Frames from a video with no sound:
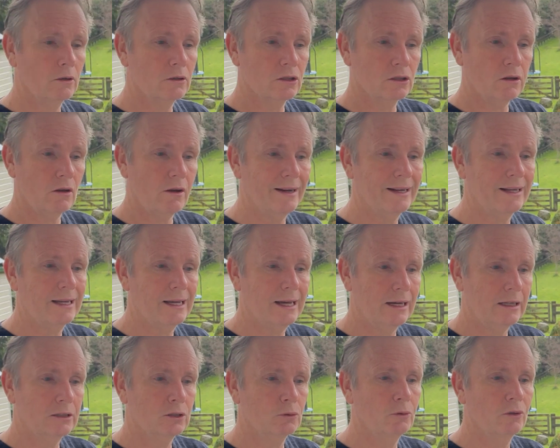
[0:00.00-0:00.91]
slight
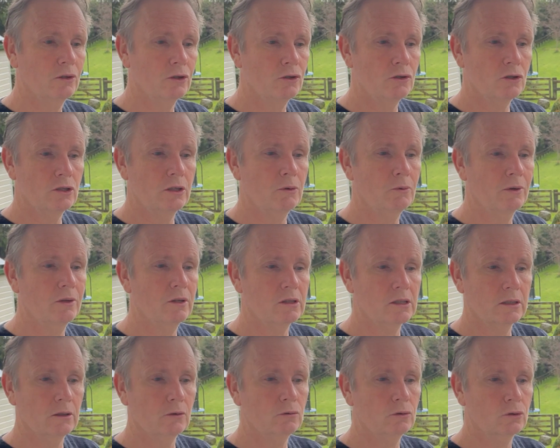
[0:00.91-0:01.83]
cuts with it, usually with a
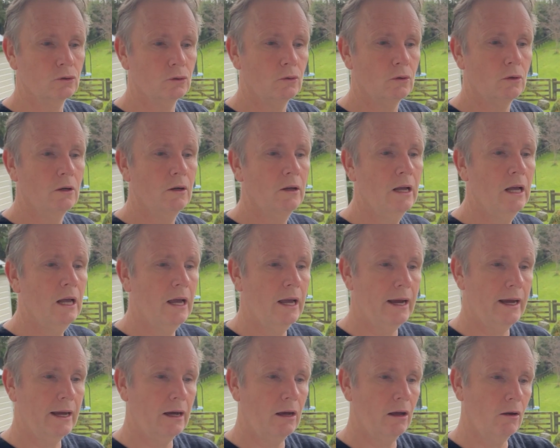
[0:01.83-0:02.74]
skill saw,
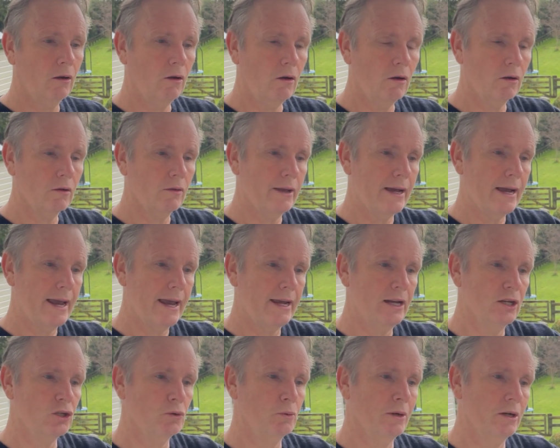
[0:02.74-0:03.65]
along that
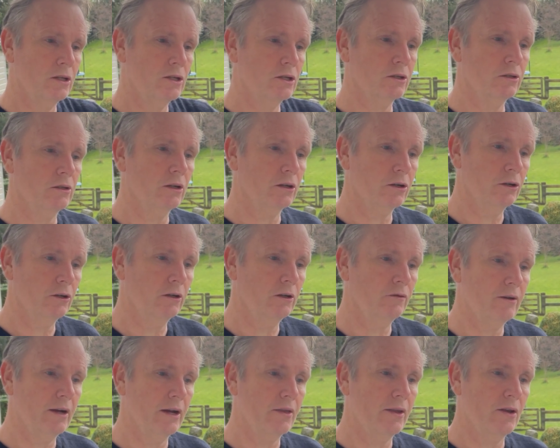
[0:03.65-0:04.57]
edge where it's going to
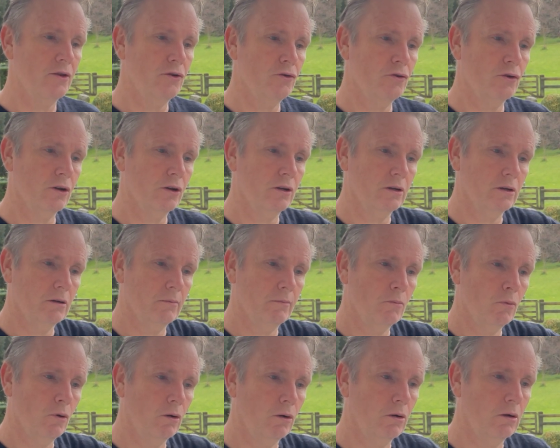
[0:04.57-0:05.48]
curve, and then you can
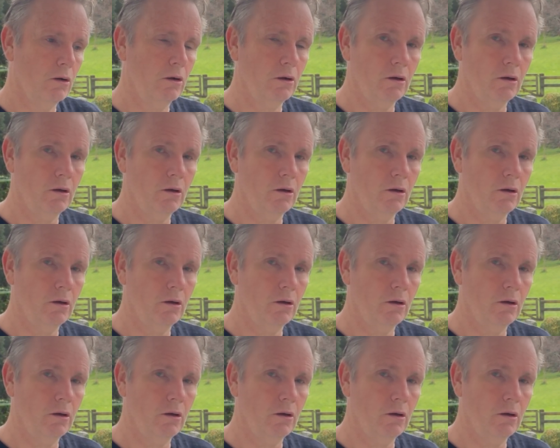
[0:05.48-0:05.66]
more